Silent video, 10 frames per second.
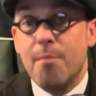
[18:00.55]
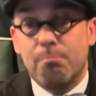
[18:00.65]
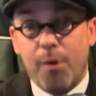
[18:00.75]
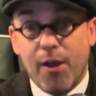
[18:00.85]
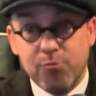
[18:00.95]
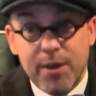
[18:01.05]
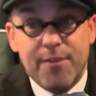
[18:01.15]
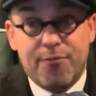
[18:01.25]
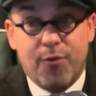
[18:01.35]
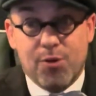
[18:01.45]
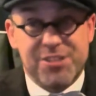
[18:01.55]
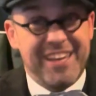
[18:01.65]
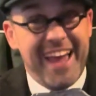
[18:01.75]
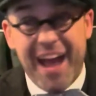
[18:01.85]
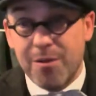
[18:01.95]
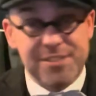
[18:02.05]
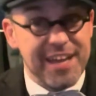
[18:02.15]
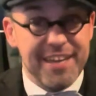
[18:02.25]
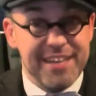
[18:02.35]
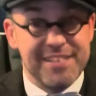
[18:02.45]
by reinforcing
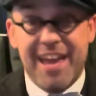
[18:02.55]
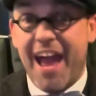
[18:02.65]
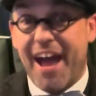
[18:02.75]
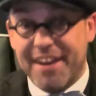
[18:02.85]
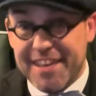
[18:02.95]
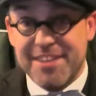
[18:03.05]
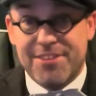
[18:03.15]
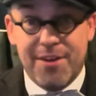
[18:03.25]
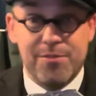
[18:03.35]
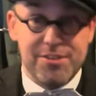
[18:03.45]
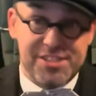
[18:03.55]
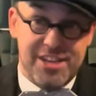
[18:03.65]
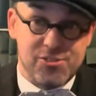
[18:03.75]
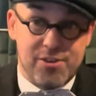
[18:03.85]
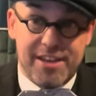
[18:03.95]
outdated and ethnocentric